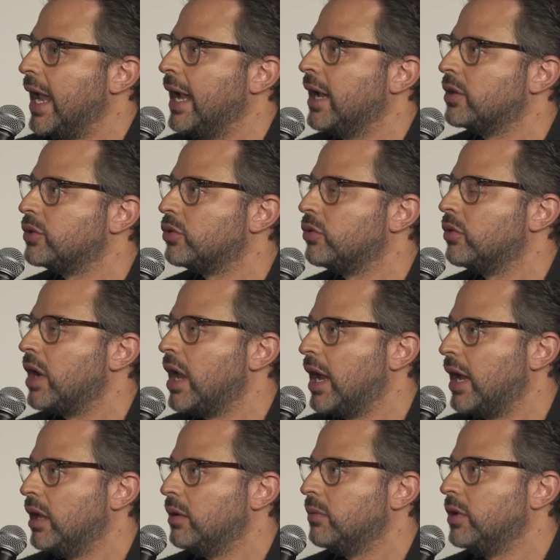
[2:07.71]
Andrew and
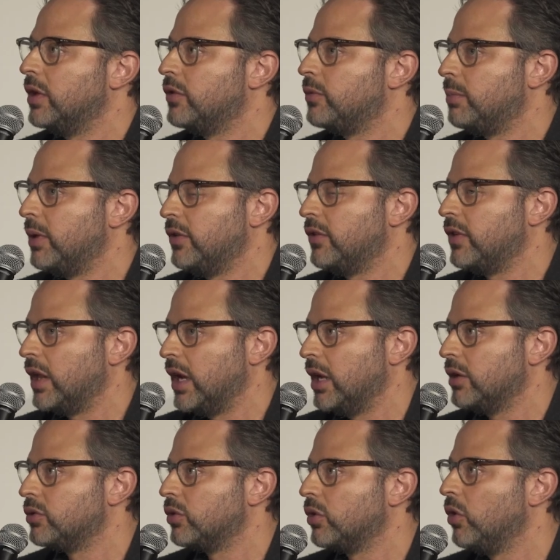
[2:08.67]
I, it's based on
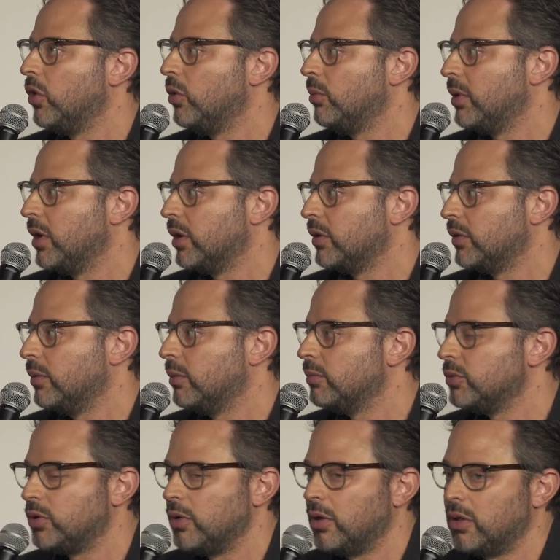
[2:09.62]
Andrew Goldberg,
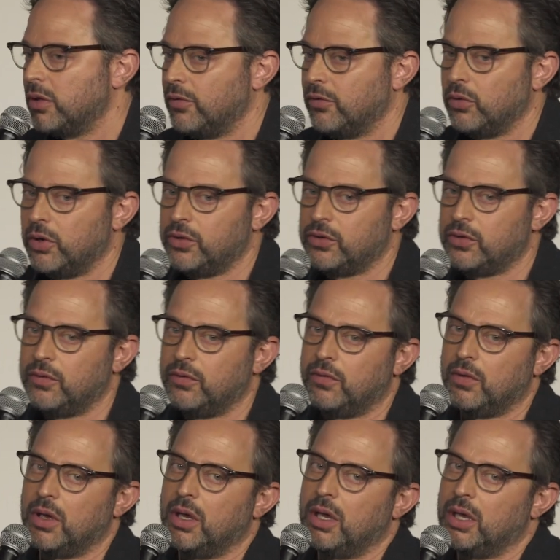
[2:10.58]
the voice
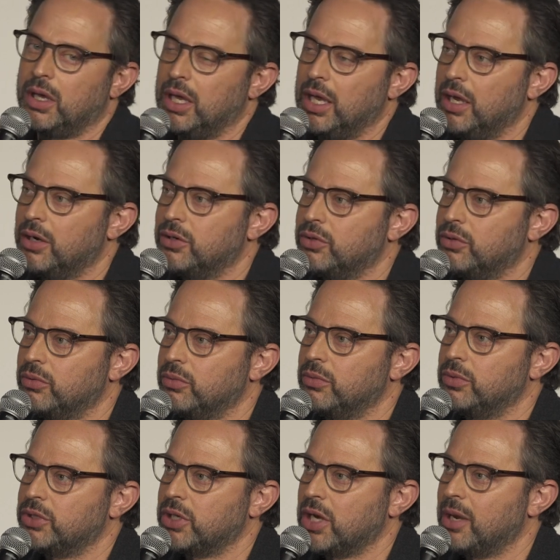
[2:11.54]
of Andrew
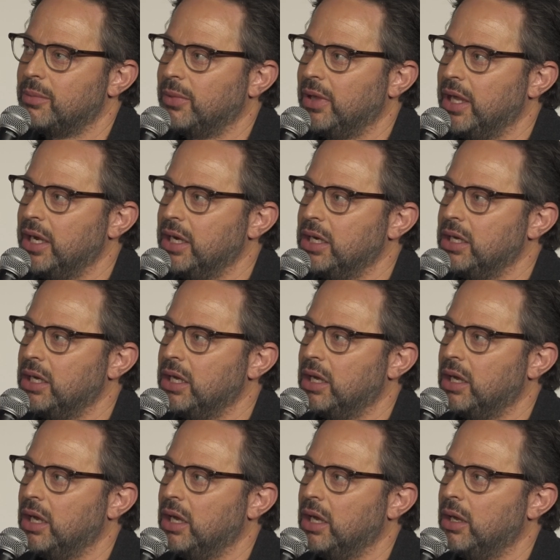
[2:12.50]
John Mulaney,
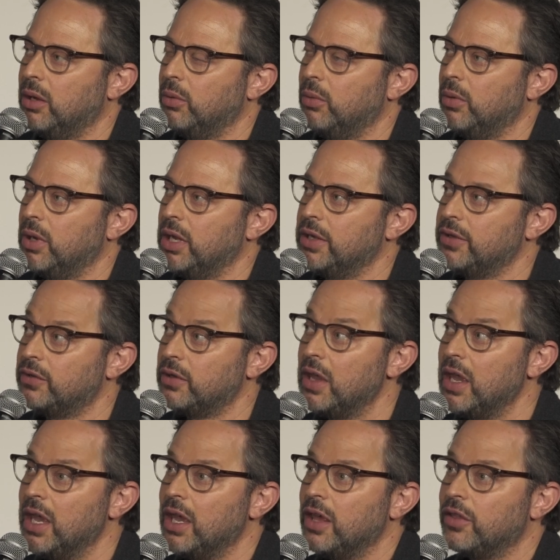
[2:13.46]
is
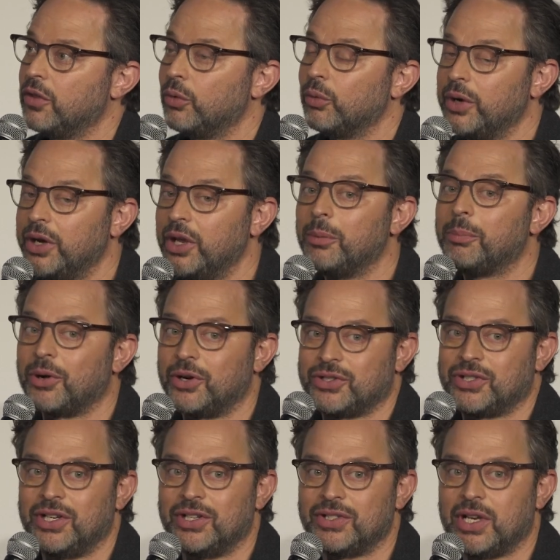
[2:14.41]
the real
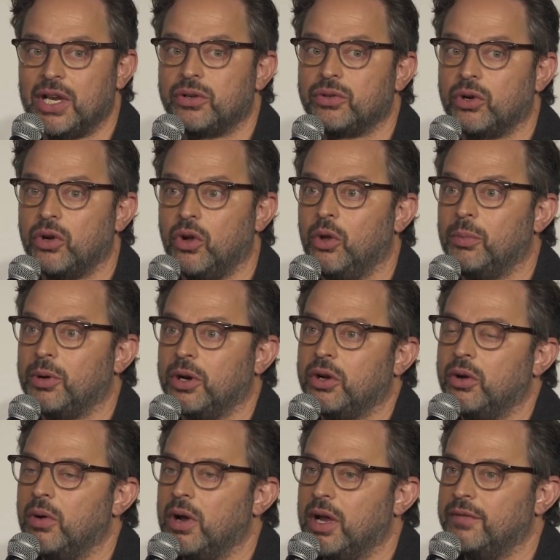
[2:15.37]
person is Andrew
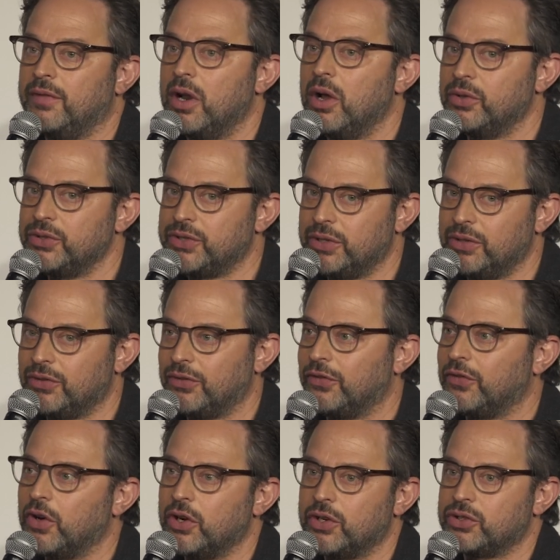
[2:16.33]
Goldberg, who I've known since
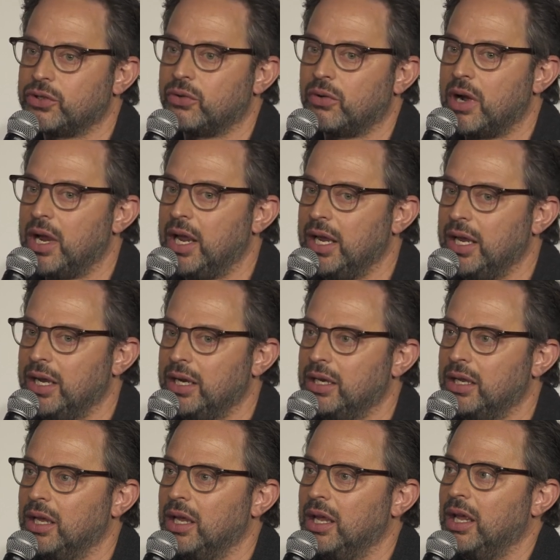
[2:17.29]
first
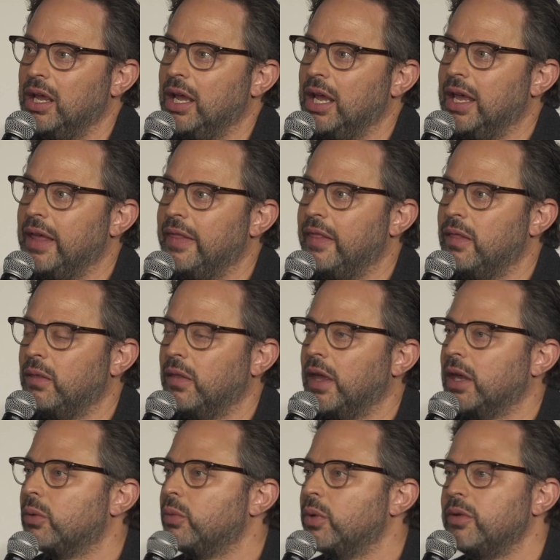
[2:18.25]
grade, and
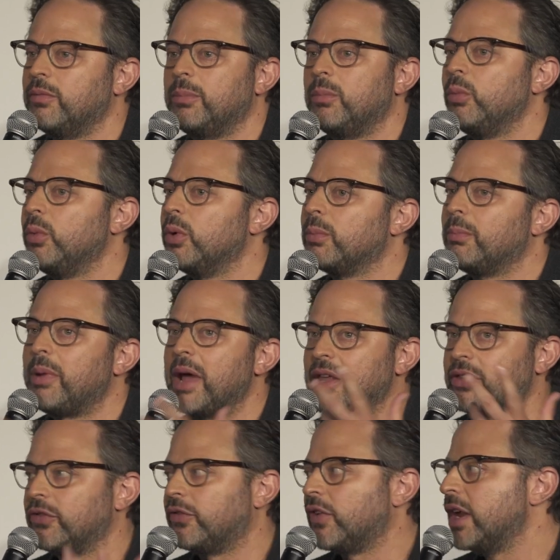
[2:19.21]
like we're
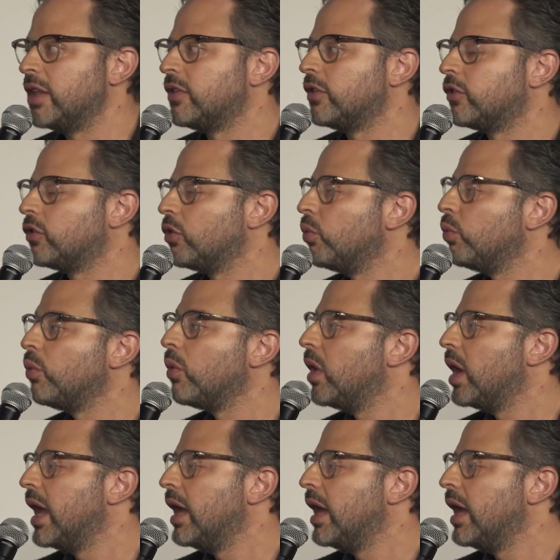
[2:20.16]
best friends, and so